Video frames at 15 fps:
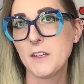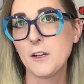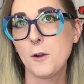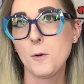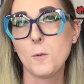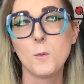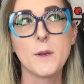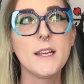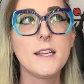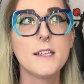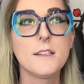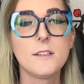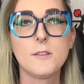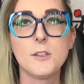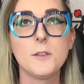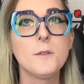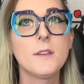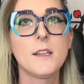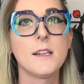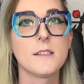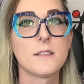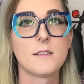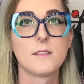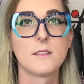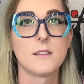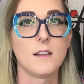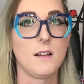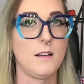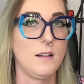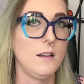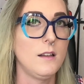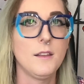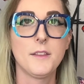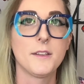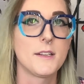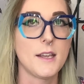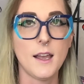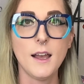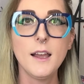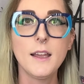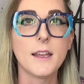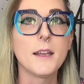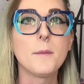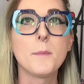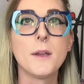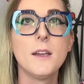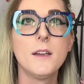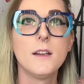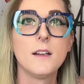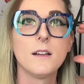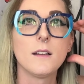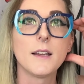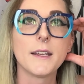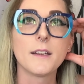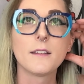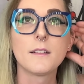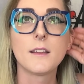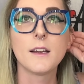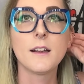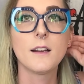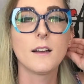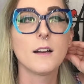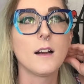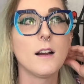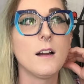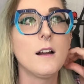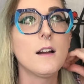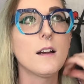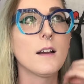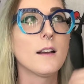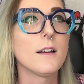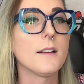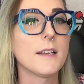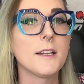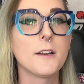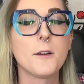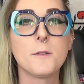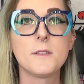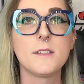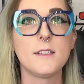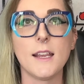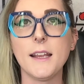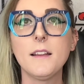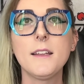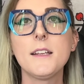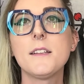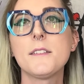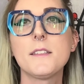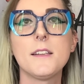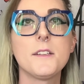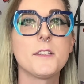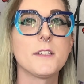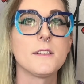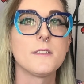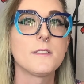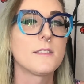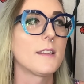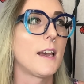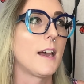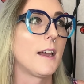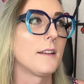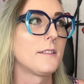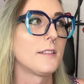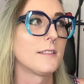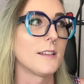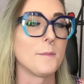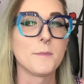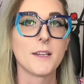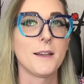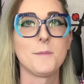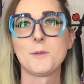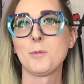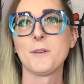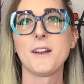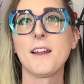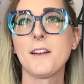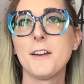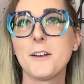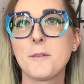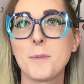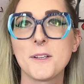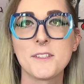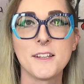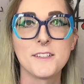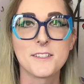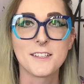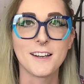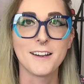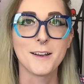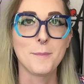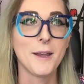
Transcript: We do this all the time. Like, there are, daily decisions that sometimes we're not 100% certain